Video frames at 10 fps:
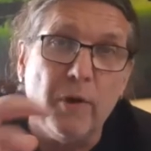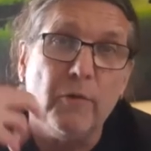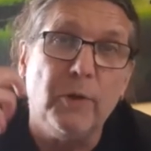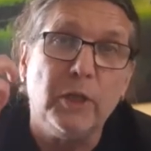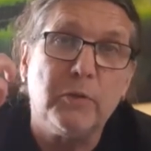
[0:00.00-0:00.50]

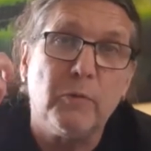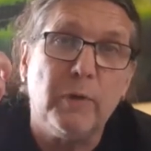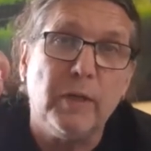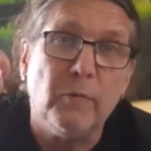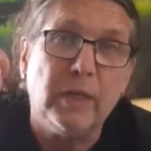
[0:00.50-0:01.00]

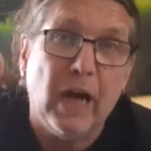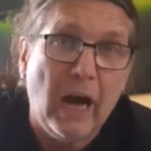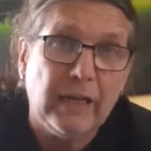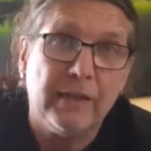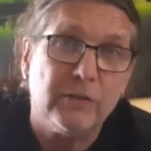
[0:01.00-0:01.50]

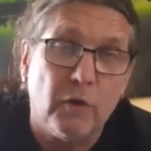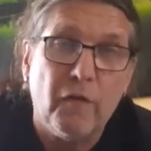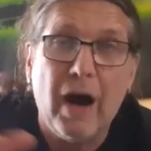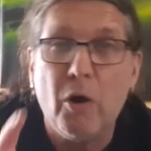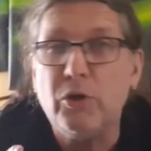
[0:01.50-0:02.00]
regardless of
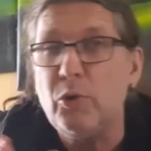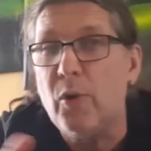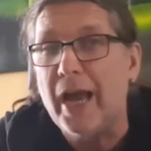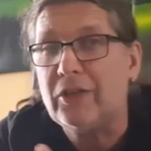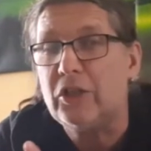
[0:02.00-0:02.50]
how
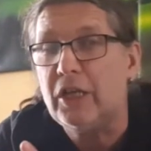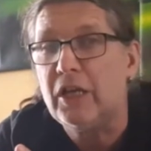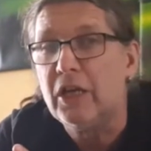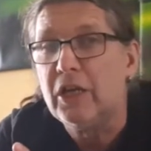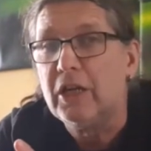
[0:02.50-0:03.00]
you
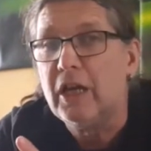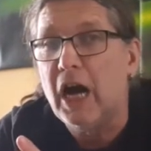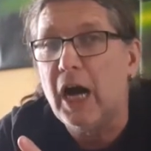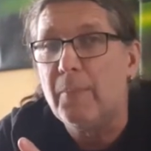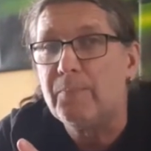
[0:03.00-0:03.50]
actually
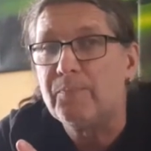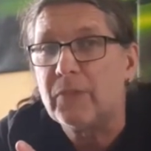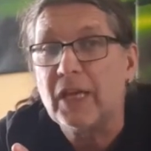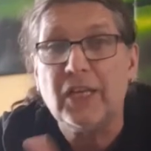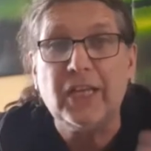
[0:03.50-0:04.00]

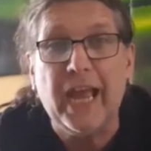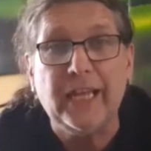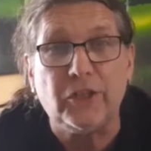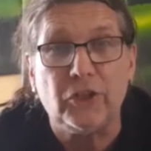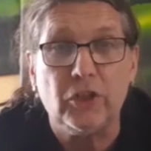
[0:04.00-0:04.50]
um,
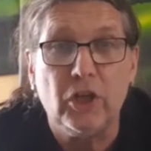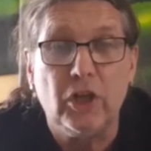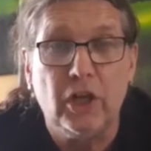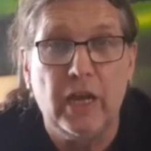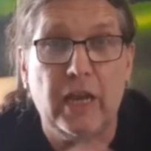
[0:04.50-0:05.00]
gauge
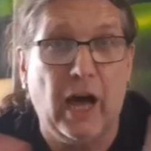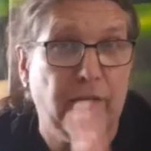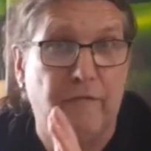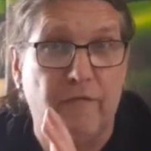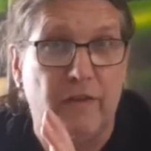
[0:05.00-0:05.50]

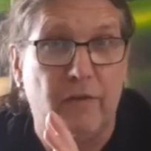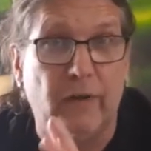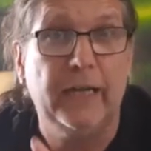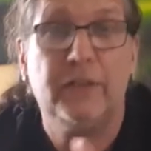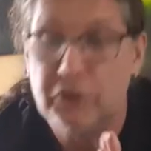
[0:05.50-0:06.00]
life, right?